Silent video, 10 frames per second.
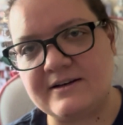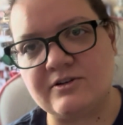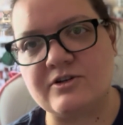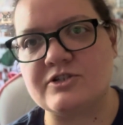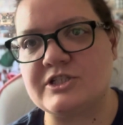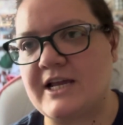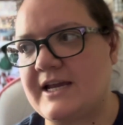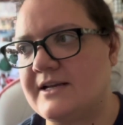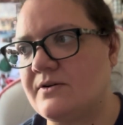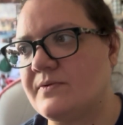
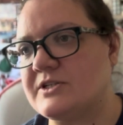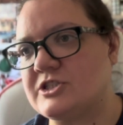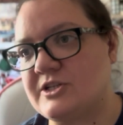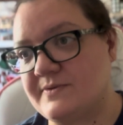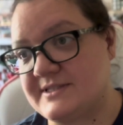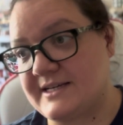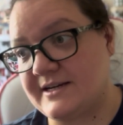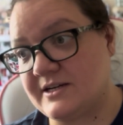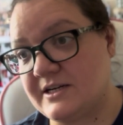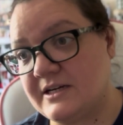crocheted when she was
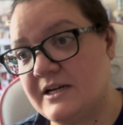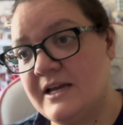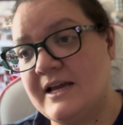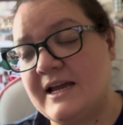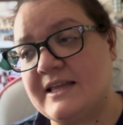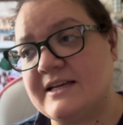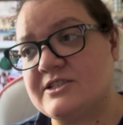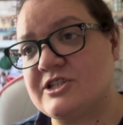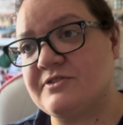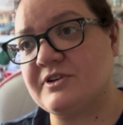younger, and that
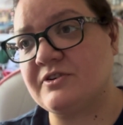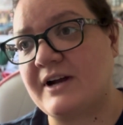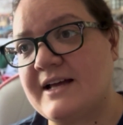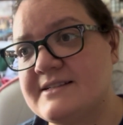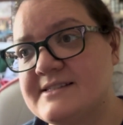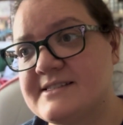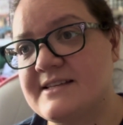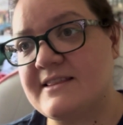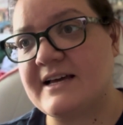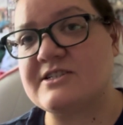she regrets
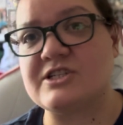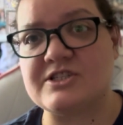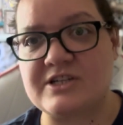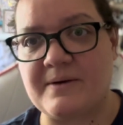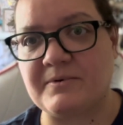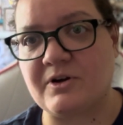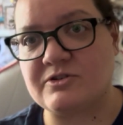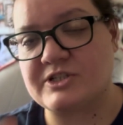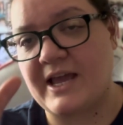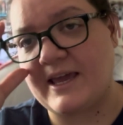that she stopped
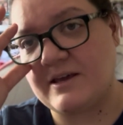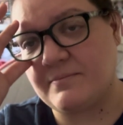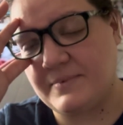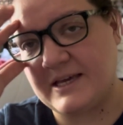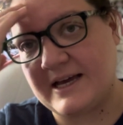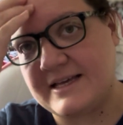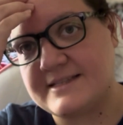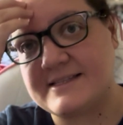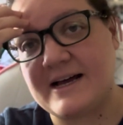crocheting because